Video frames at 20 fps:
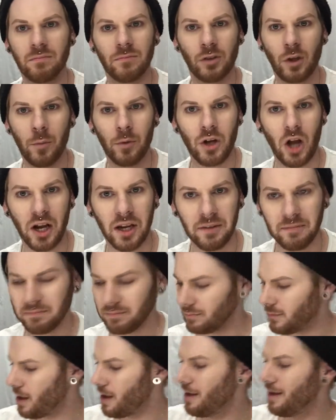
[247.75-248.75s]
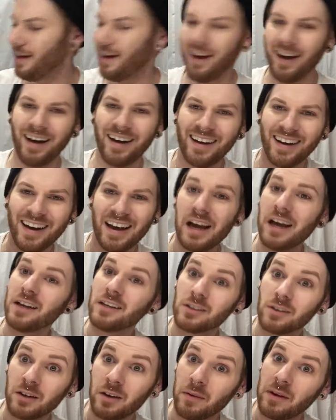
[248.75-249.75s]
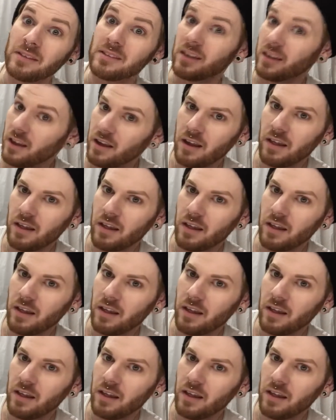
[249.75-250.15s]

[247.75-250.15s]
And we're talking. So anyways,